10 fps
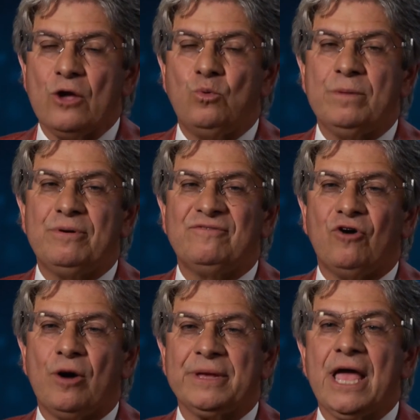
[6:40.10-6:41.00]
We're
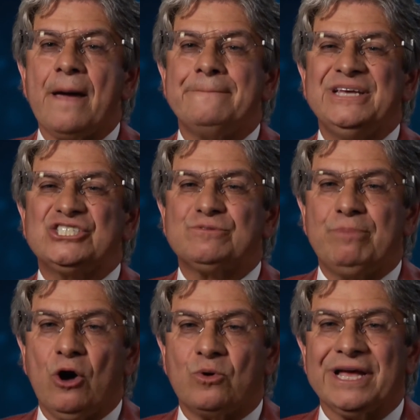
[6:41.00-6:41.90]
performing
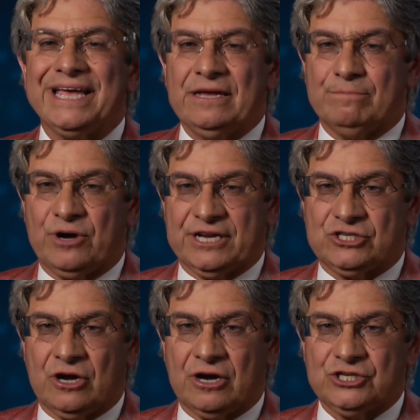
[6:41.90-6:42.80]
bespoke
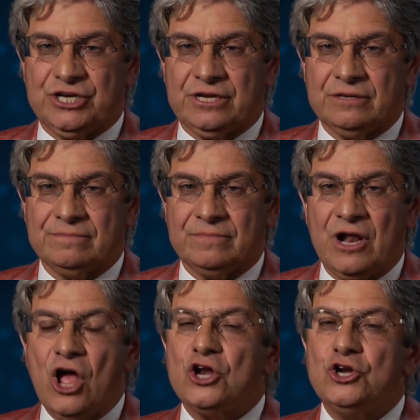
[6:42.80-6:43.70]
implantology.
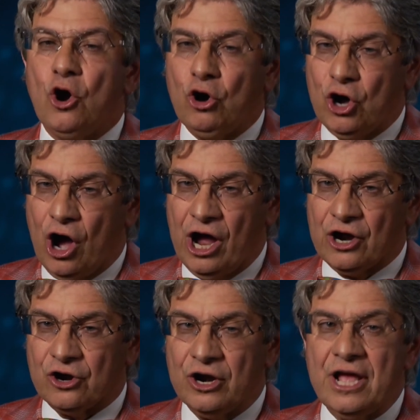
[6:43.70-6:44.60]
No
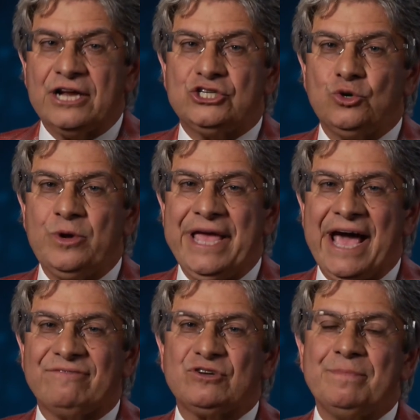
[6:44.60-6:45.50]
longer do we
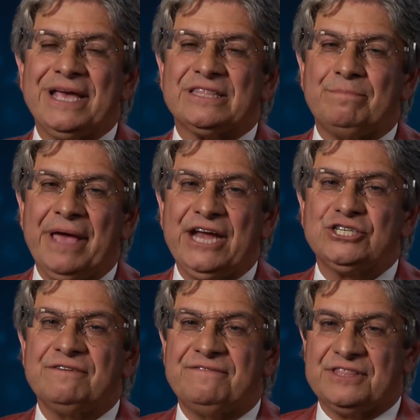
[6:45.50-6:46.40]
have to make the
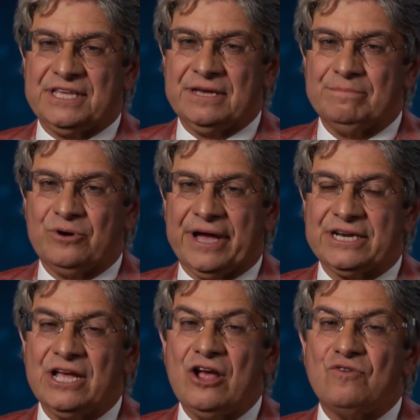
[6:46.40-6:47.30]
patient fit the
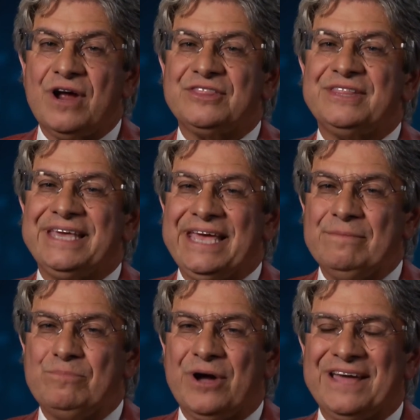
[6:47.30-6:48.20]
implant. Rather, the
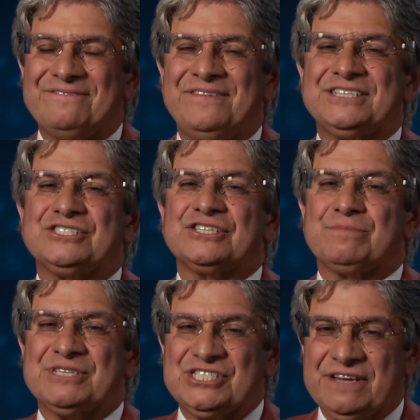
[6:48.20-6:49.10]
implant fits the
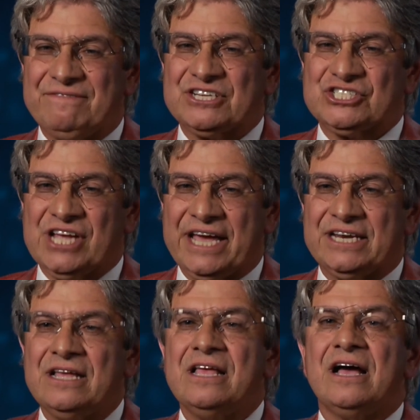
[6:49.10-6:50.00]
specific
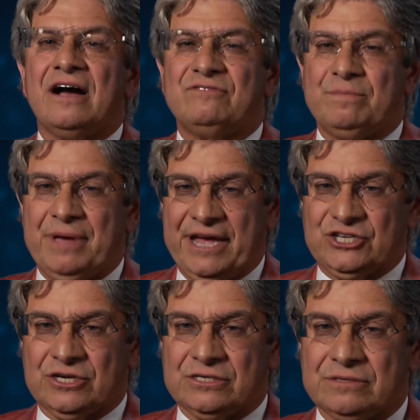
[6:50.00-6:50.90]
site of the
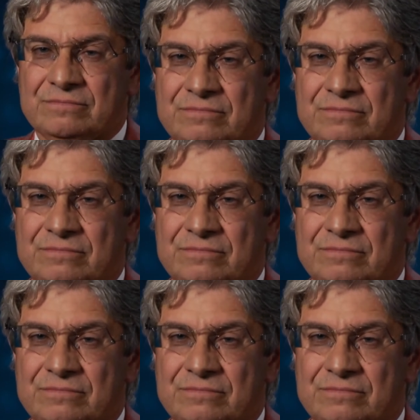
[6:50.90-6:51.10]
patient.